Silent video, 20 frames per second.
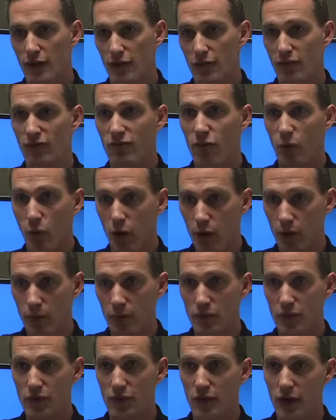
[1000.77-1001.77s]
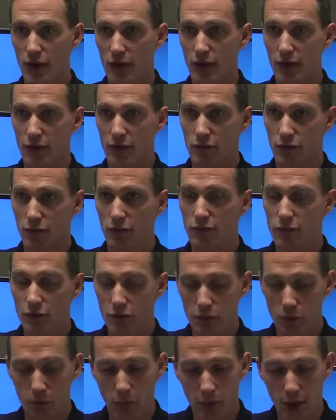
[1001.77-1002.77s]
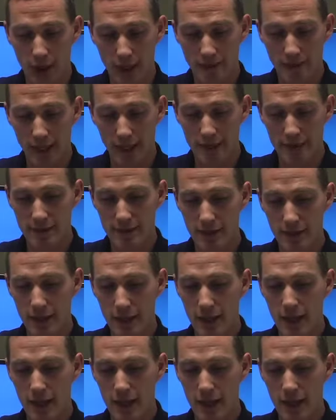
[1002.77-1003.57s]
informed refusal process.